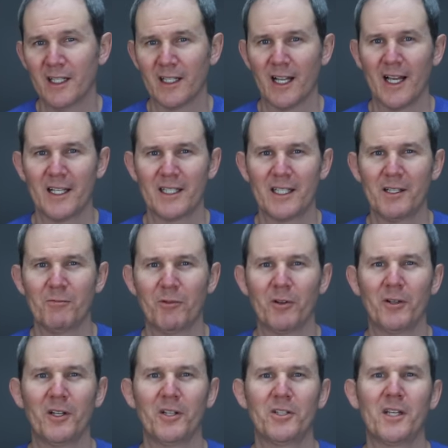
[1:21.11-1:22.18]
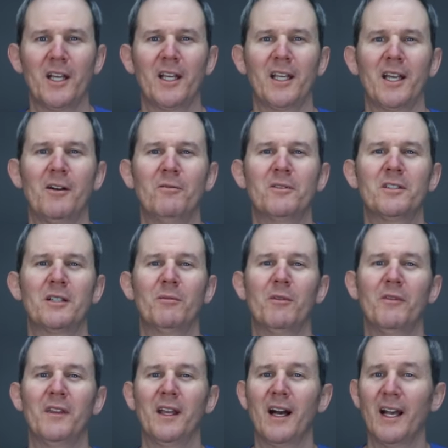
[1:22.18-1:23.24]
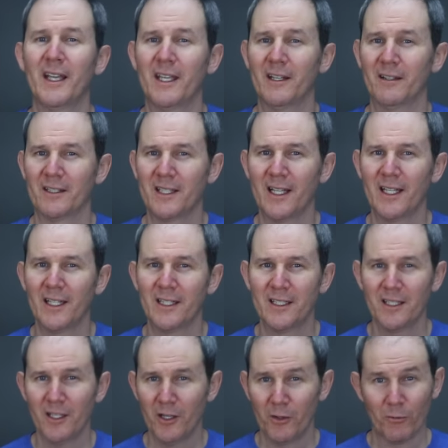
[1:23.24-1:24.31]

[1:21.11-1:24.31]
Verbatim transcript: Lastly, we're going to check out some of the eye care settings,